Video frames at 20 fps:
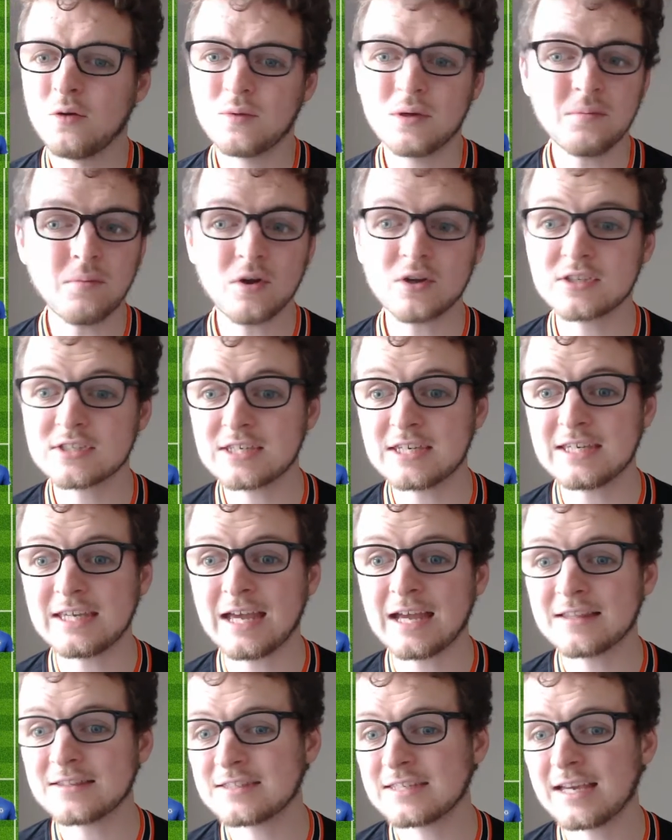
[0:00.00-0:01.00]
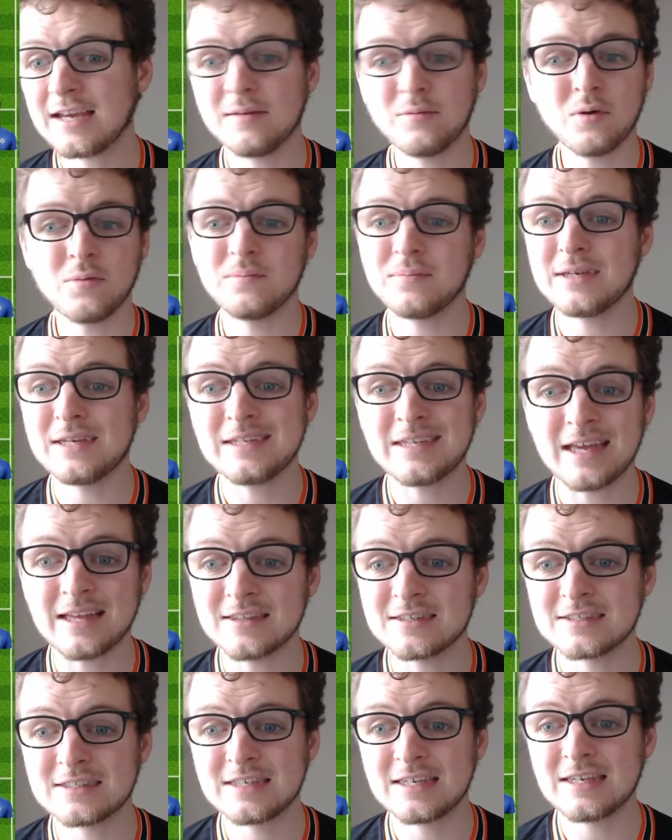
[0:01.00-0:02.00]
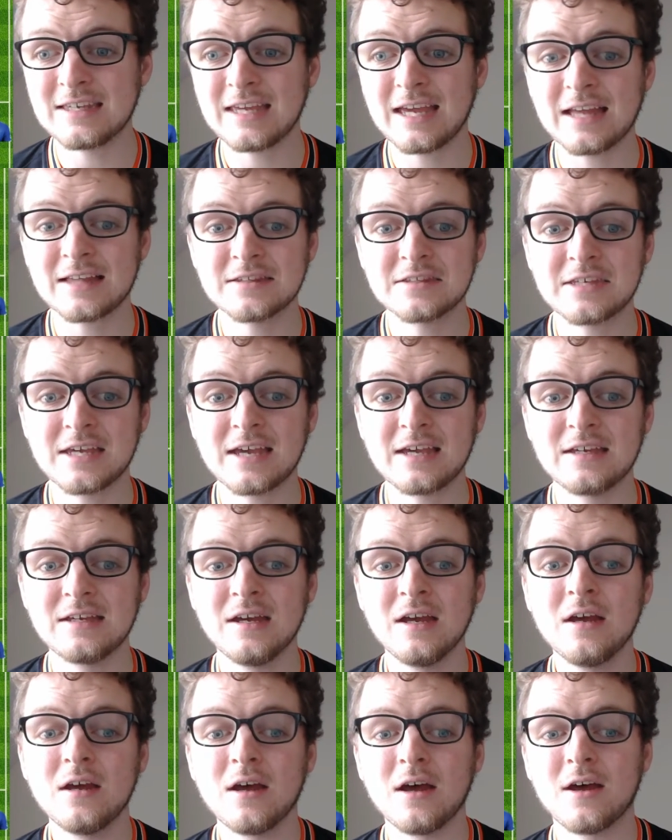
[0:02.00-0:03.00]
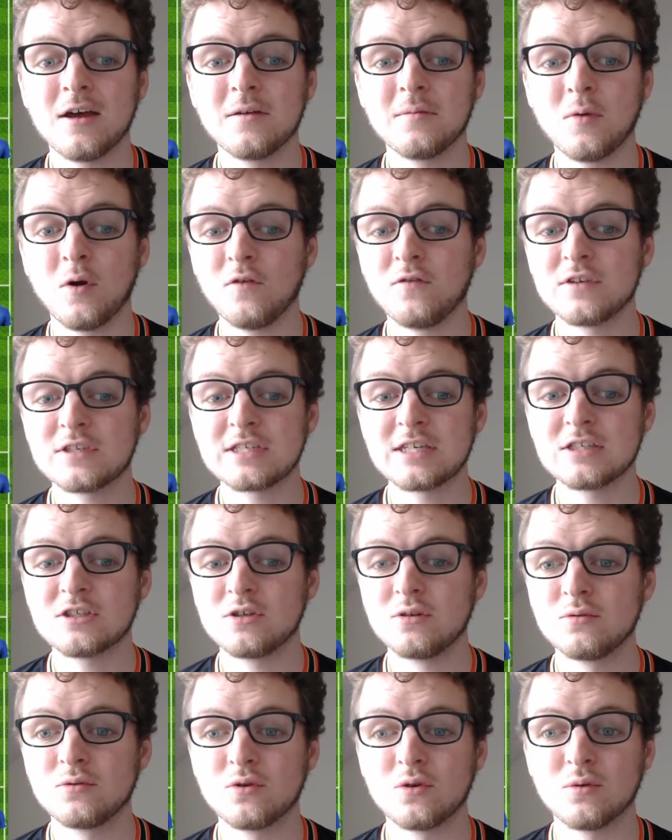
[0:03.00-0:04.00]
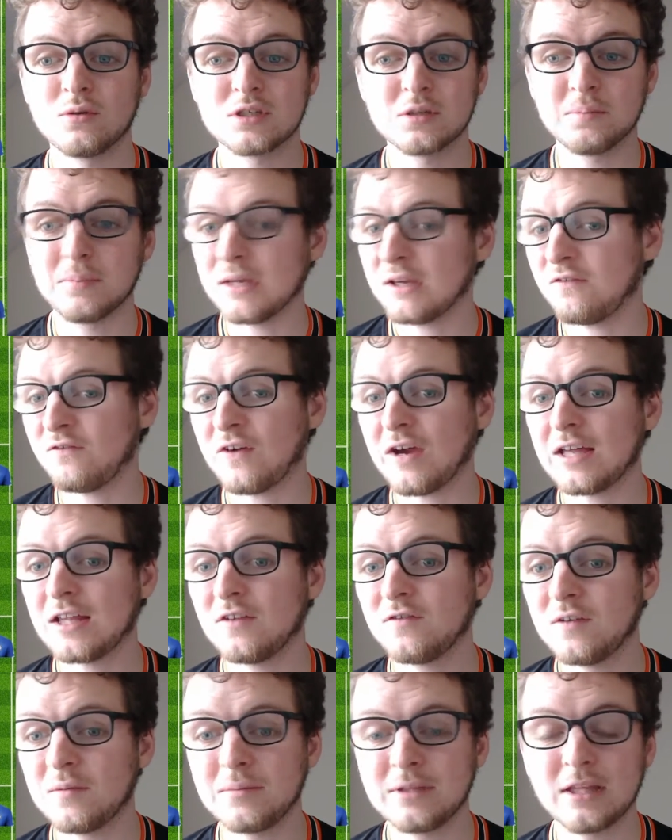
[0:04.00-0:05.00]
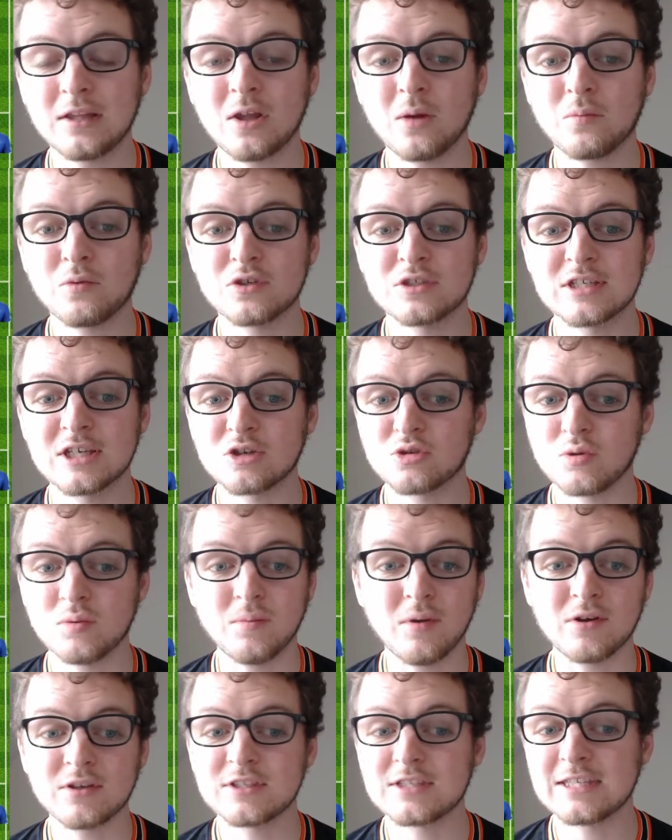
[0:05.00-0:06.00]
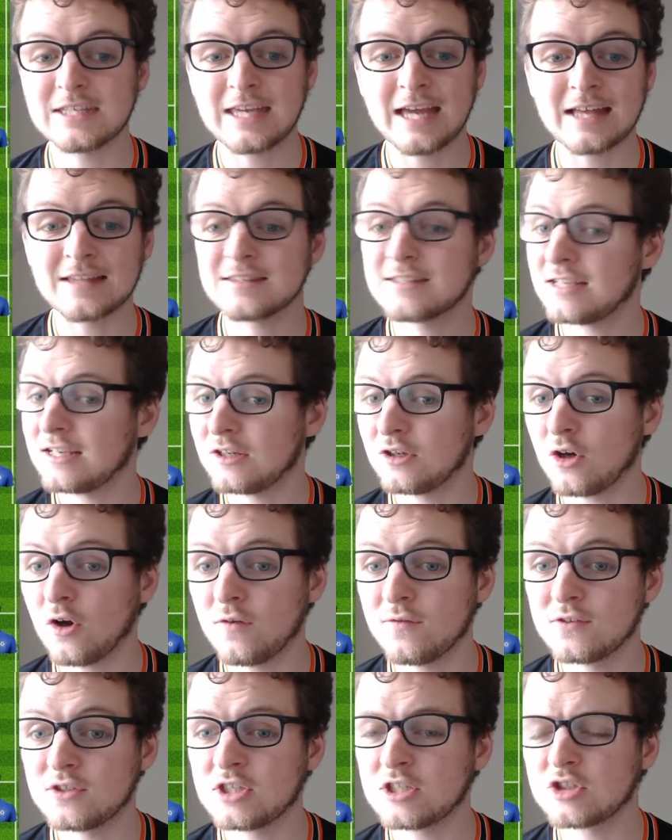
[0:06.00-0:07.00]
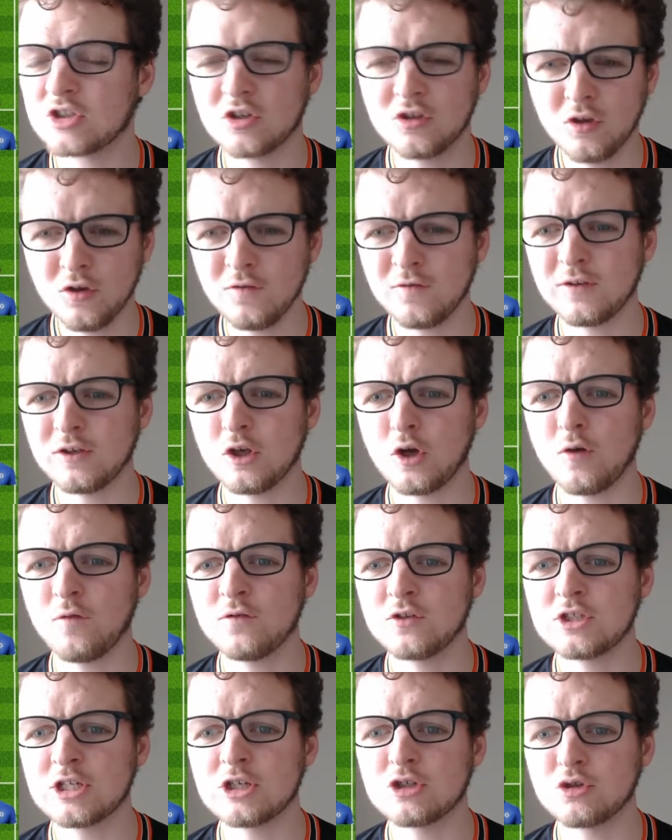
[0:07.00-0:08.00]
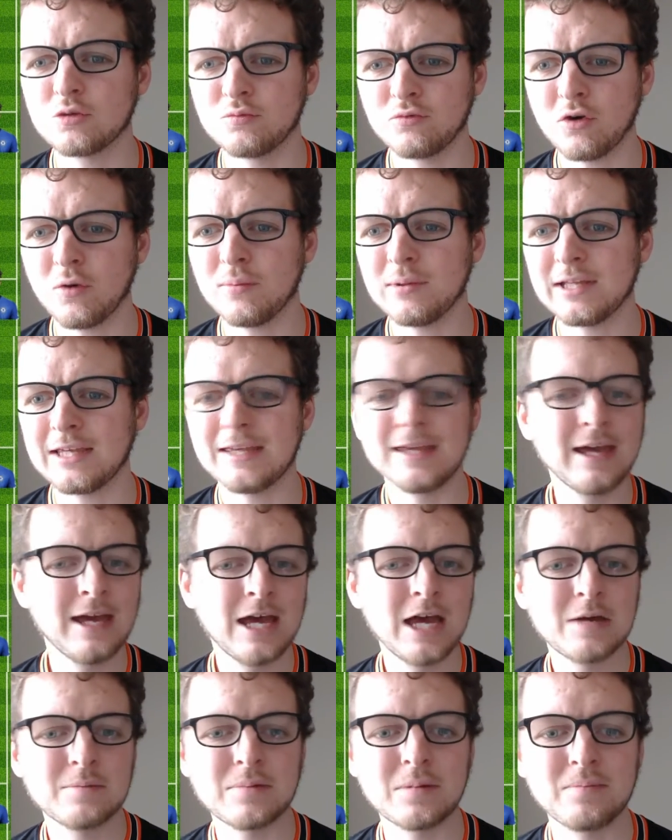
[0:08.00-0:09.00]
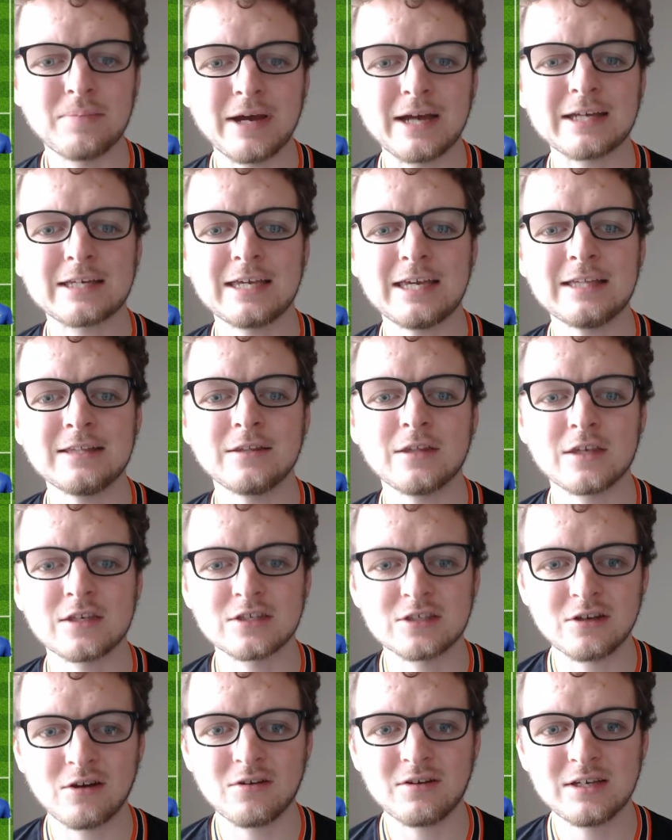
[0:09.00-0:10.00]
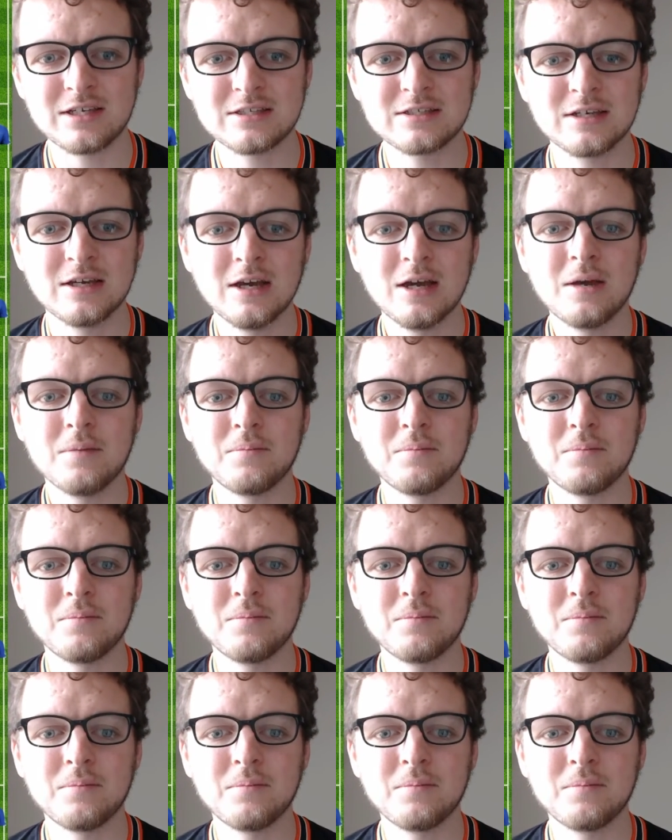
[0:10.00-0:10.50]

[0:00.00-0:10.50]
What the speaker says: We might see Kante. I wouldn't be against seeing Kante. Obviously, Tuchel is a big fan of him in the double six. We might see Kante and Kovacic. I do think Kovacic will probably be back in the side.